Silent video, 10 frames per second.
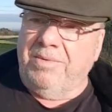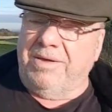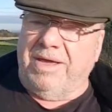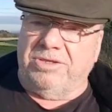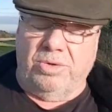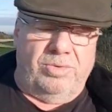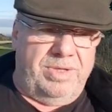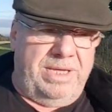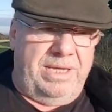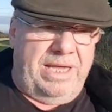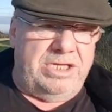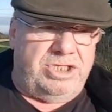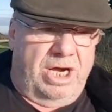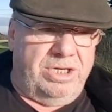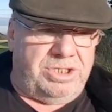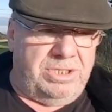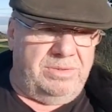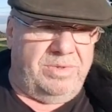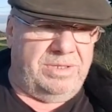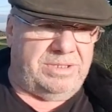where they thought the
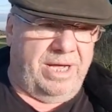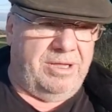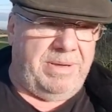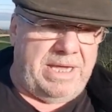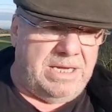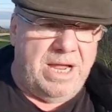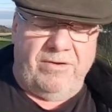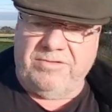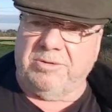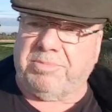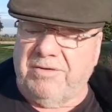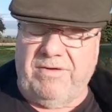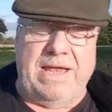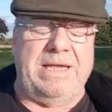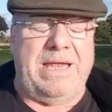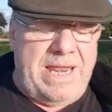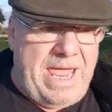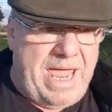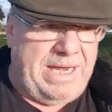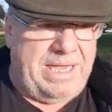injunction was going to be enough to prevent
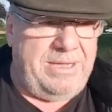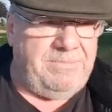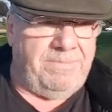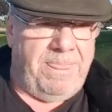any